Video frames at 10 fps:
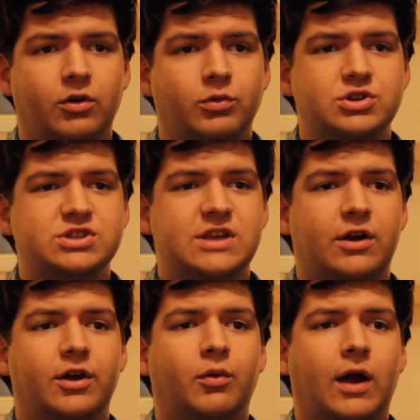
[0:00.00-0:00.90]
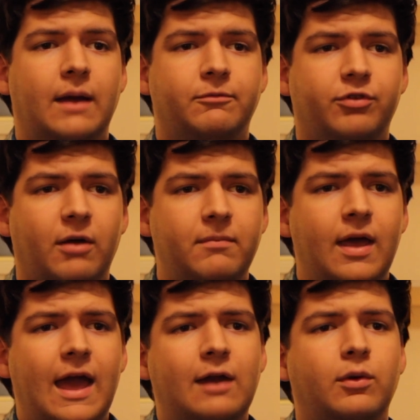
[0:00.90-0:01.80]
which is the area where I'm from
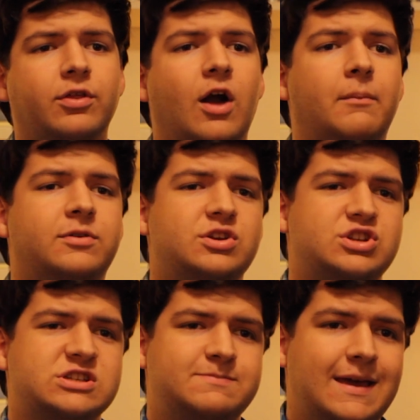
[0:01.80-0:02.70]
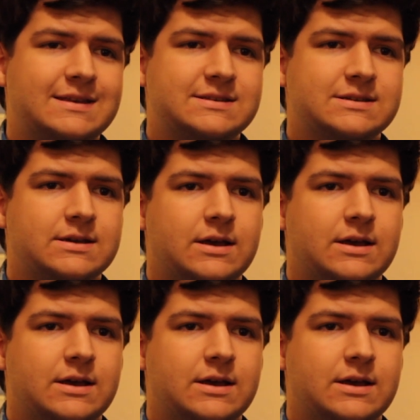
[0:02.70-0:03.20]
and where the competition is based.